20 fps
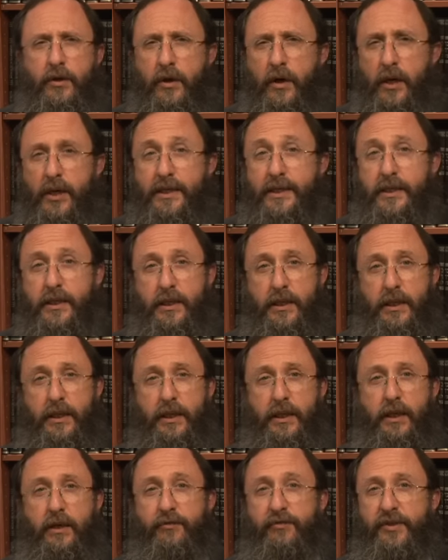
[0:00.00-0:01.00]

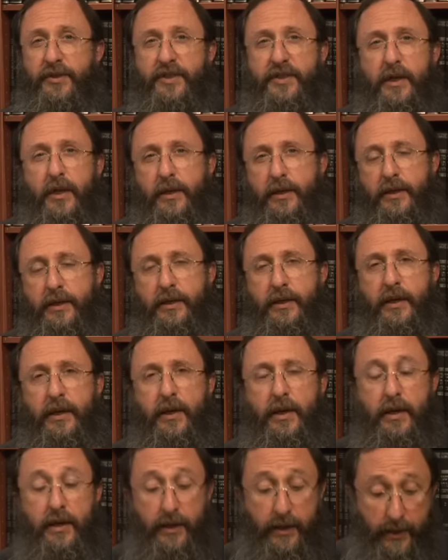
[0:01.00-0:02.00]
constantly recited
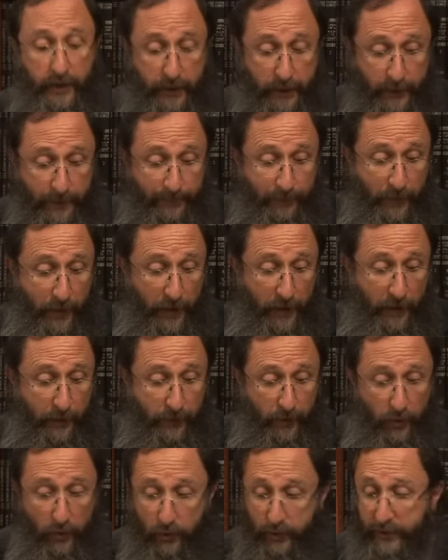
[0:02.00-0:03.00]
in
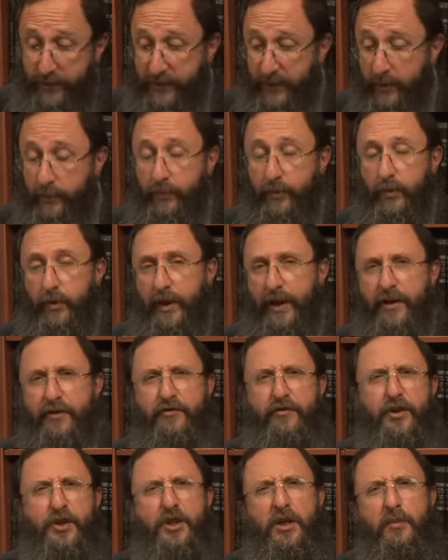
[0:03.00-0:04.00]
the Holy Temple
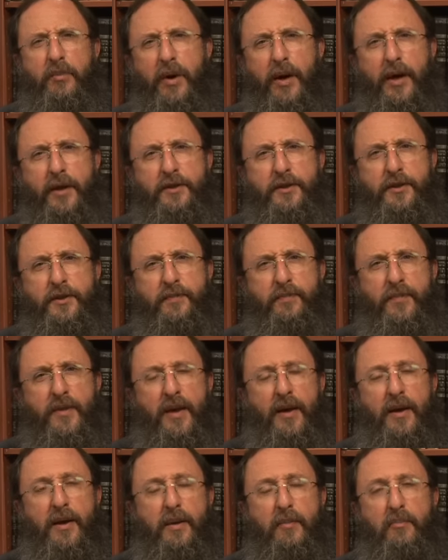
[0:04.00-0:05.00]
every Shabbat
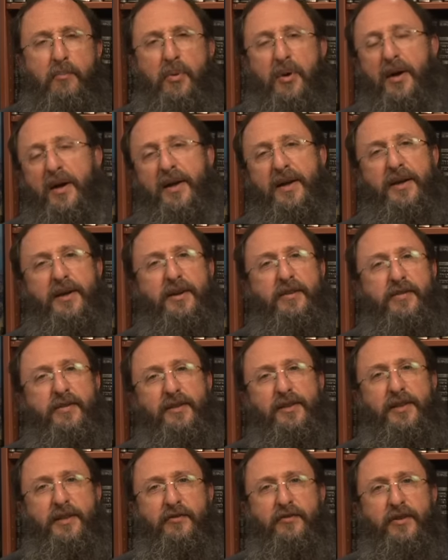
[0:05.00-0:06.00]
by
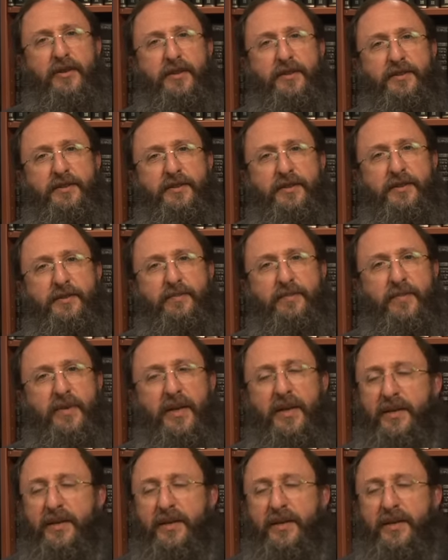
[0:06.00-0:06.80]
the Levites.